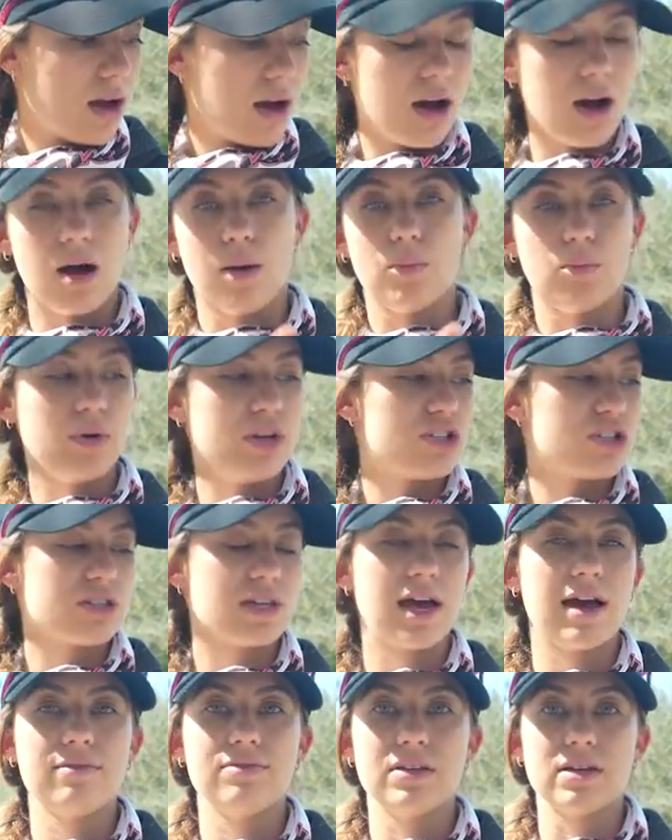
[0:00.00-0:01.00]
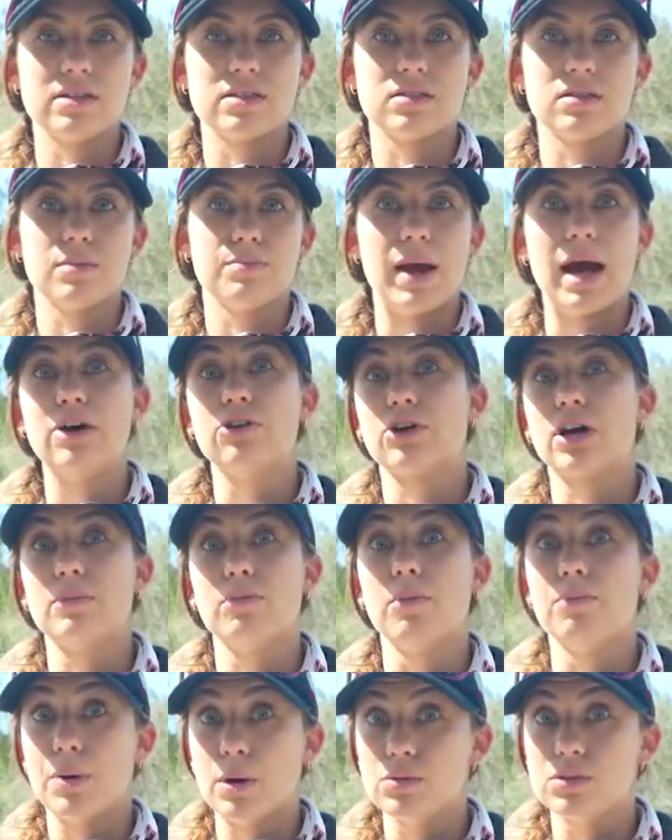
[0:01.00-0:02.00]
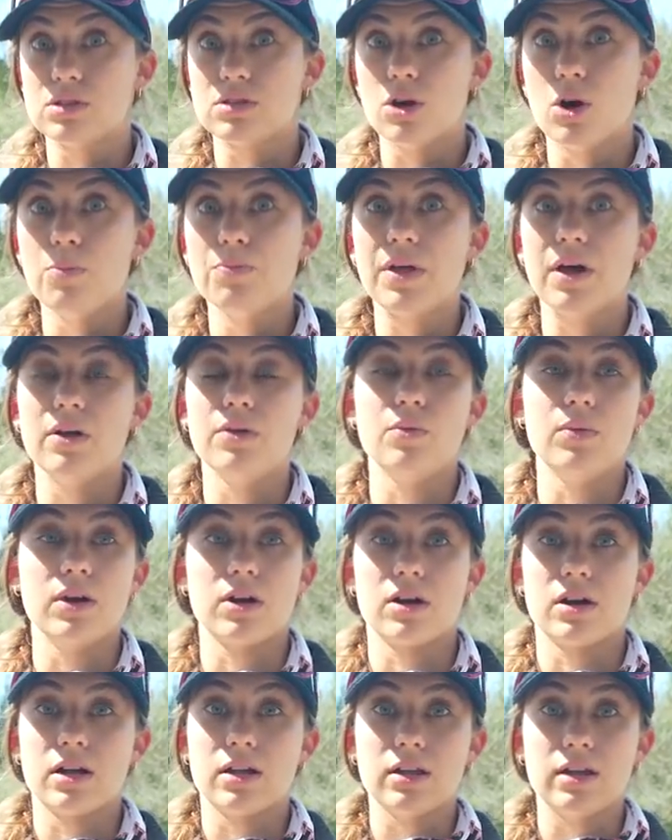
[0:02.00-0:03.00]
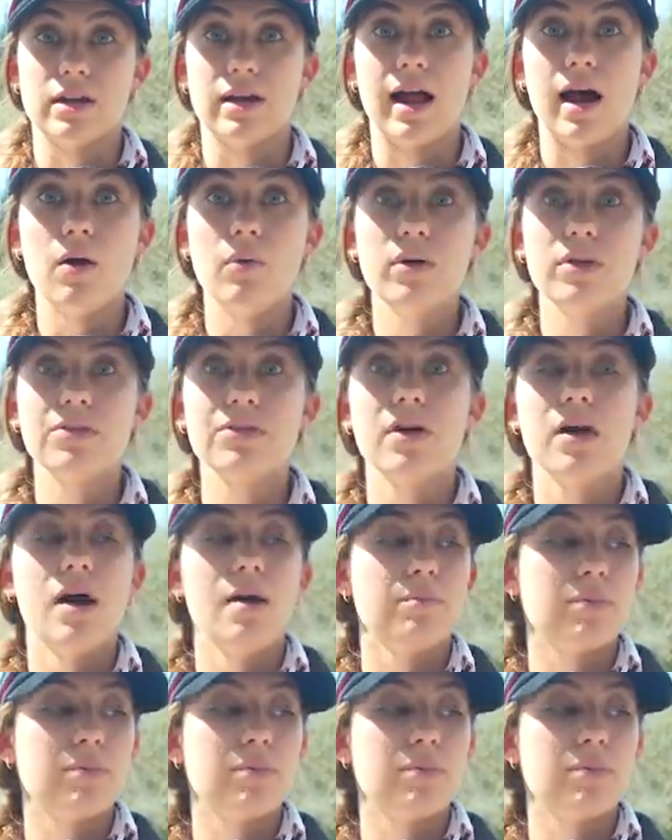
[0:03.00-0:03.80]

Um, we just have this biodegradable boat soap that we are gonna clean it out with,